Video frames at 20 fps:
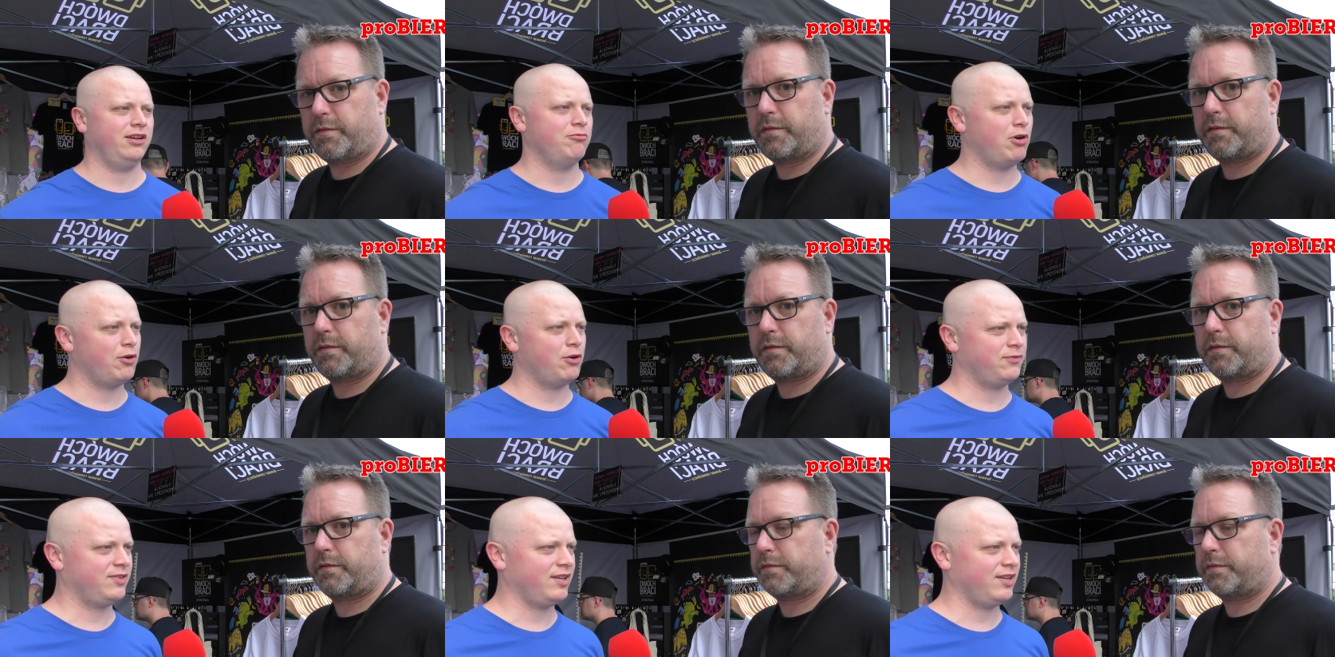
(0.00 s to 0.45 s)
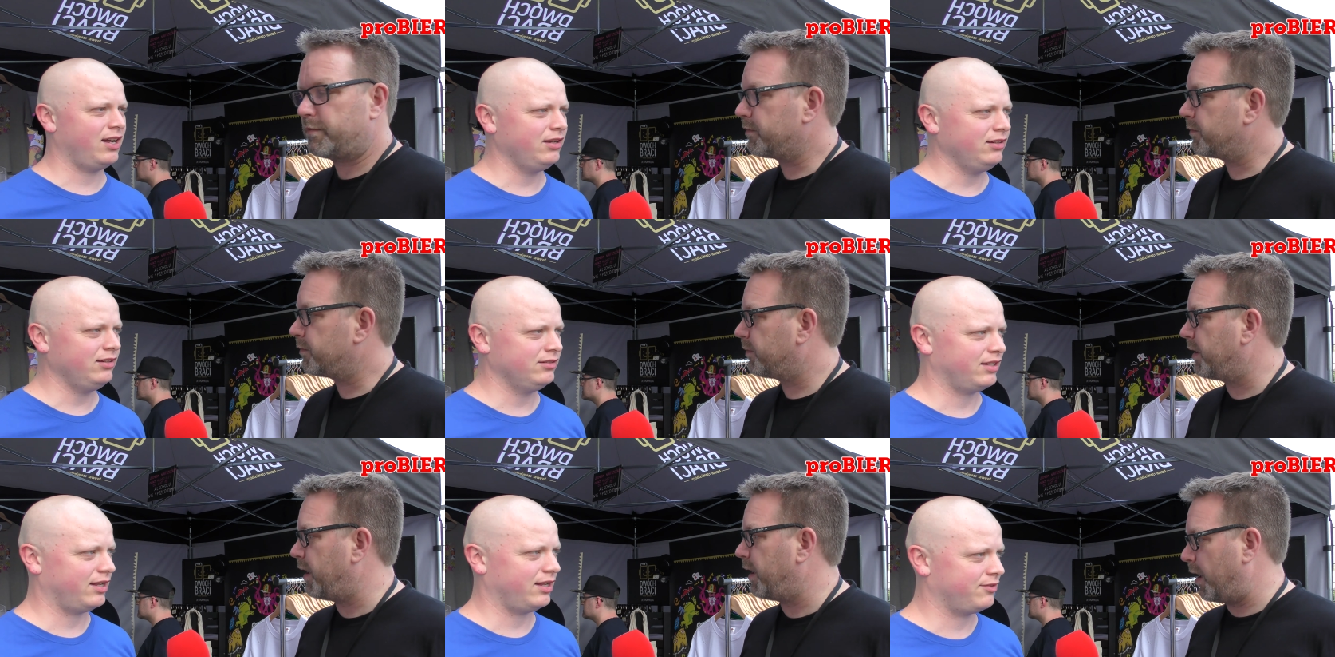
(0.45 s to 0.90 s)

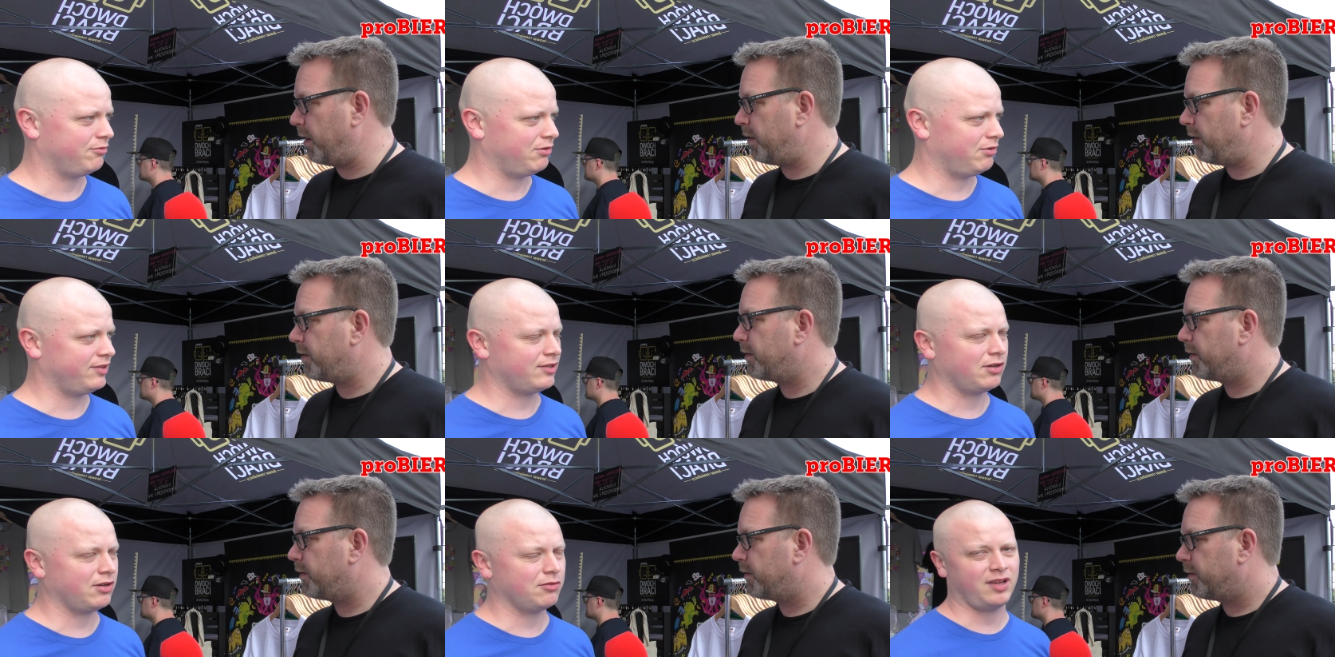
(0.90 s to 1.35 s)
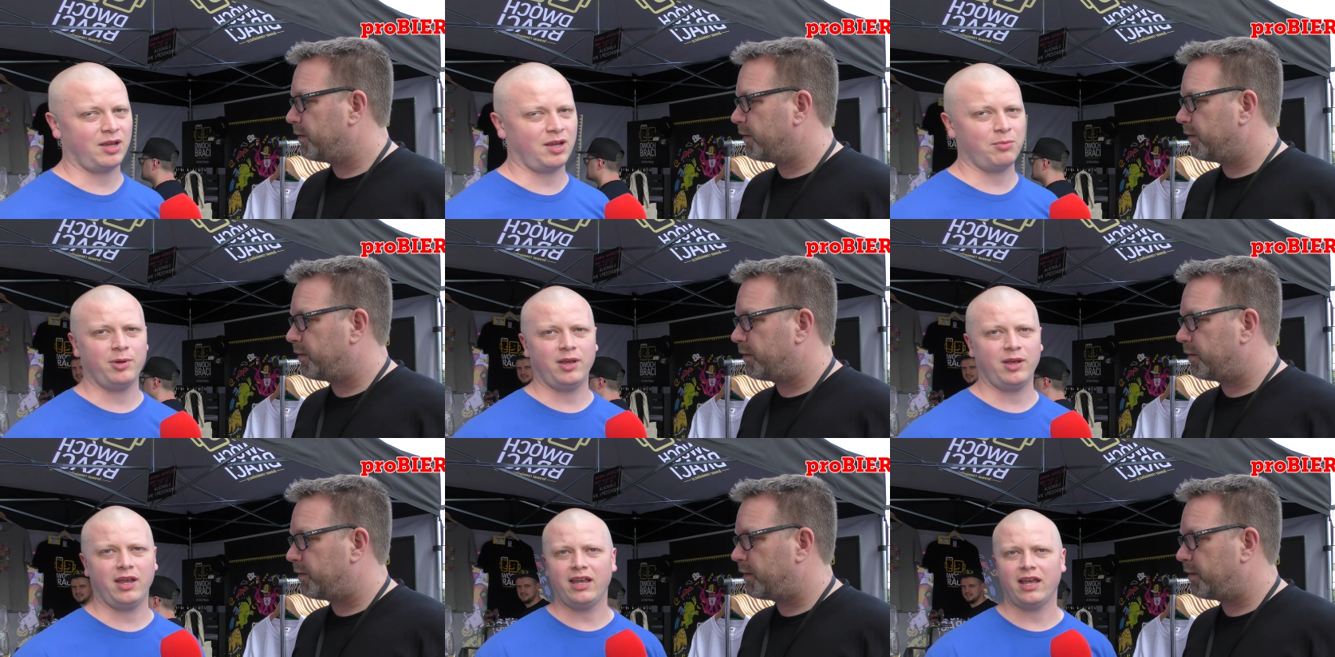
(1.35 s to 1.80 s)
Speaker 1: Wofka. That's West Coast
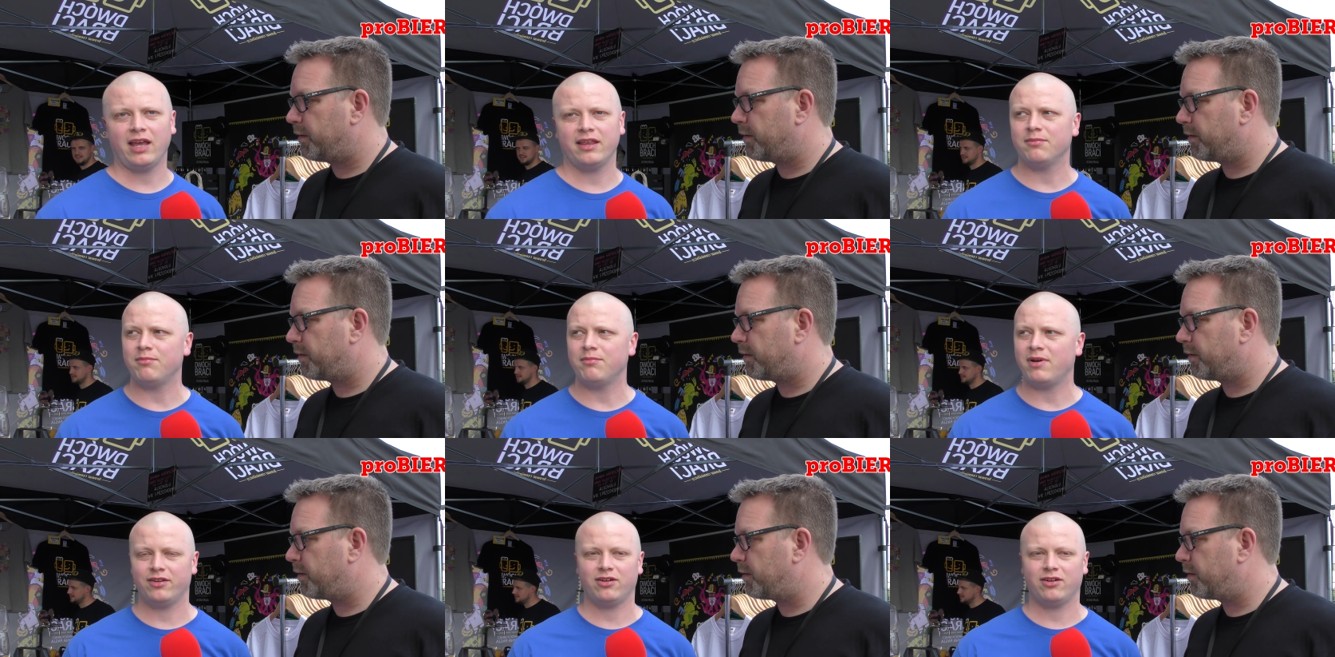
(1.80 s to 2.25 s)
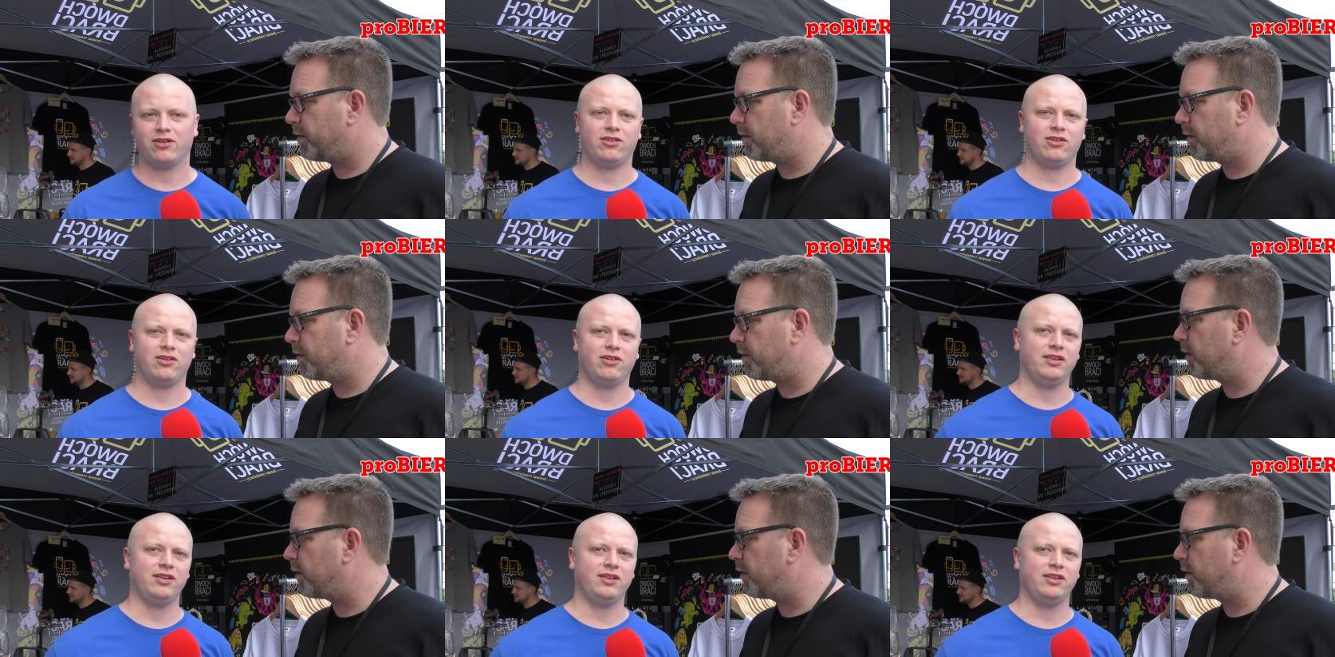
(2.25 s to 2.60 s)
IPA, and Manolo